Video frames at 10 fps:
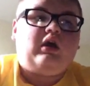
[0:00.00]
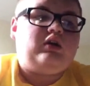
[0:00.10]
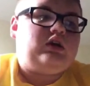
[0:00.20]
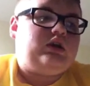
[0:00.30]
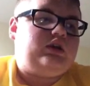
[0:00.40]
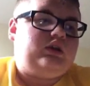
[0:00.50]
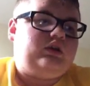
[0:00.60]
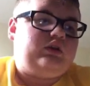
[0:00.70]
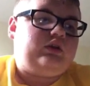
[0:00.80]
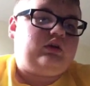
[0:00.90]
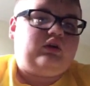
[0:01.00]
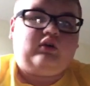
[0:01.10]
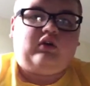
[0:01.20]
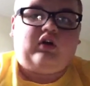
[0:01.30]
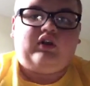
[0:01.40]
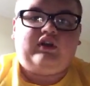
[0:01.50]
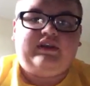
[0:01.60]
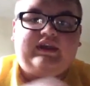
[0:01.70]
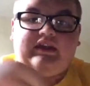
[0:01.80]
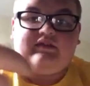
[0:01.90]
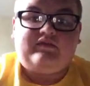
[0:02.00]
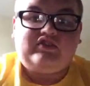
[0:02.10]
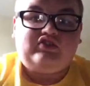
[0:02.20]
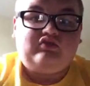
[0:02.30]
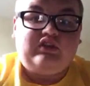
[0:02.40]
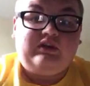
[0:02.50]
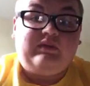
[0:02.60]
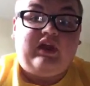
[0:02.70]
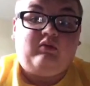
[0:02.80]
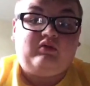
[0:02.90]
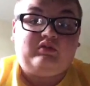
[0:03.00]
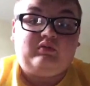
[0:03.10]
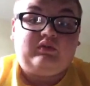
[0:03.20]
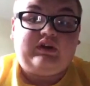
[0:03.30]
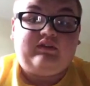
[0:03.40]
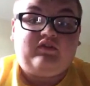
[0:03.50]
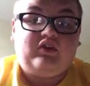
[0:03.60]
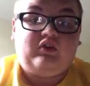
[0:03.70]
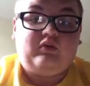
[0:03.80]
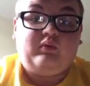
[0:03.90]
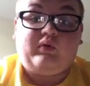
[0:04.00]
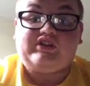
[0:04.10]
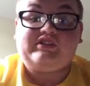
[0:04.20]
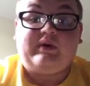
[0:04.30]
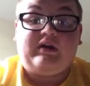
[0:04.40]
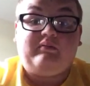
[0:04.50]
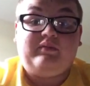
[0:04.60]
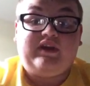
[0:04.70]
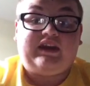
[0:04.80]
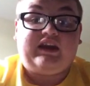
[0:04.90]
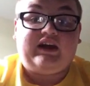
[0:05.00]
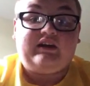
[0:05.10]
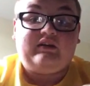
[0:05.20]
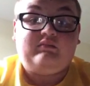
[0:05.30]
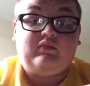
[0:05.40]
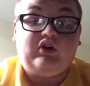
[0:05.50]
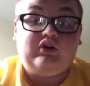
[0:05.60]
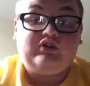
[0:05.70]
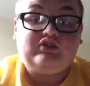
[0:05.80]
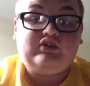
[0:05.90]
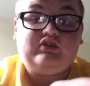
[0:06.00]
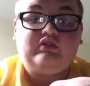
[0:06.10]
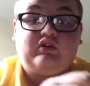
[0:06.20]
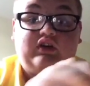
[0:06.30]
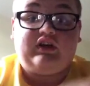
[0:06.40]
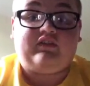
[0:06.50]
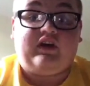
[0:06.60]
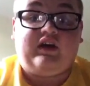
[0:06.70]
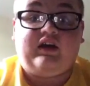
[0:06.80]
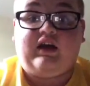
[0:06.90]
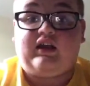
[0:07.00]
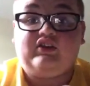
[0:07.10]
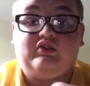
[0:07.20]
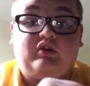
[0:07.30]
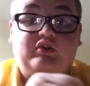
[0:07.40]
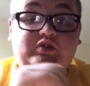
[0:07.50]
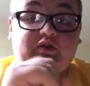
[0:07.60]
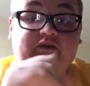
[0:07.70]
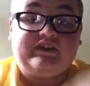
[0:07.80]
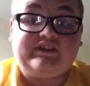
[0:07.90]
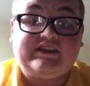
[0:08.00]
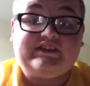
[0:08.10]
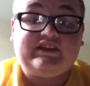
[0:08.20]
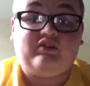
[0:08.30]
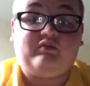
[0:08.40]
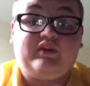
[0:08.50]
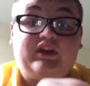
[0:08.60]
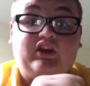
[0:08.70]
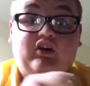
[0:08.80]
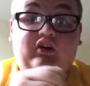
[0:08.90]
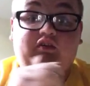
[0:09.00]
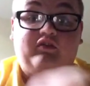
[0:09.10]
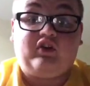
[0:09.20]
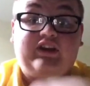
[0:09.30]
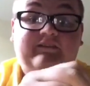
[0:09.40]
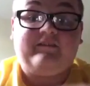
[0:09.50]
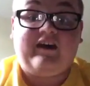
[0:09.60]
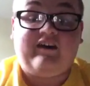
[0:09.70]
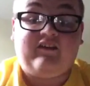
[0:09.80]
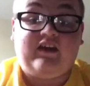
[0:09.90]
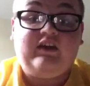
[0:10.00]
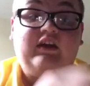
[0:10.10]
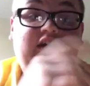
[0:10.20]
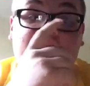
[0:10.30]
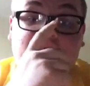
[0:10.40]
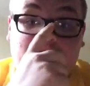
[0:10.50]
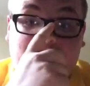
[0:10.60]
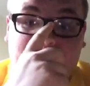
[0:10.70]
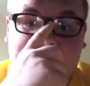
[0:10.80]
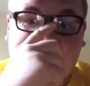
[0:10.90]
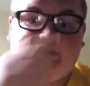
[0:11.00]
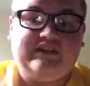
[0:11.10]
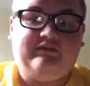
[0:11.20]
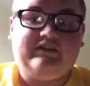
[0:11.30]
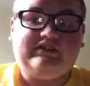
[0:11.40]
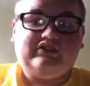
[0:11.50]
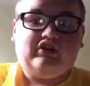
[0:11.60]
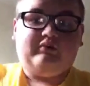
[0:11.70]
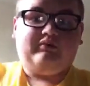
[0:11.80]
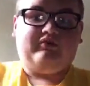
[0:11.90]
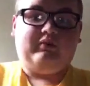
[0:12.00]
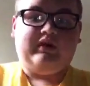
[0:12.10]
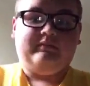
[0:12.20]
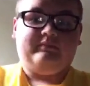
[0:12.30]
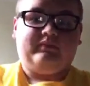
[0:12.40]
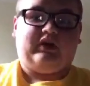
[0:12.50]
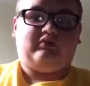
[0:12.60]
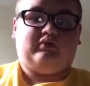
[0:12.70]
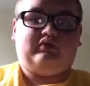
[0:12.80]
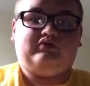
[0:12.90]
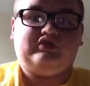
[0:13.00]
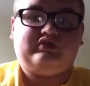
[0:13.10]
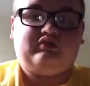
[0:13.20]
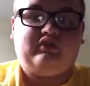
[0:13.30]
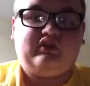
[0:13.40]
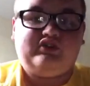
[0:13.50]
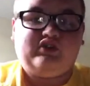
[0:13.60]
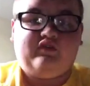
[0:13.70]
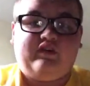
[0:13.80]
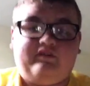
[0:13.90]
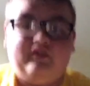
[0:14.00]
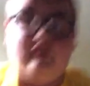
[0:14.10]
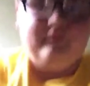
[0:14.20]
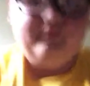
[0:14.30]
and on the end of this stream it will give you, want to buy Meerkat merch, click that and you'll go to a fantastic company called Funky Fairy. Reese did this top for me. I will just quickly show that for you.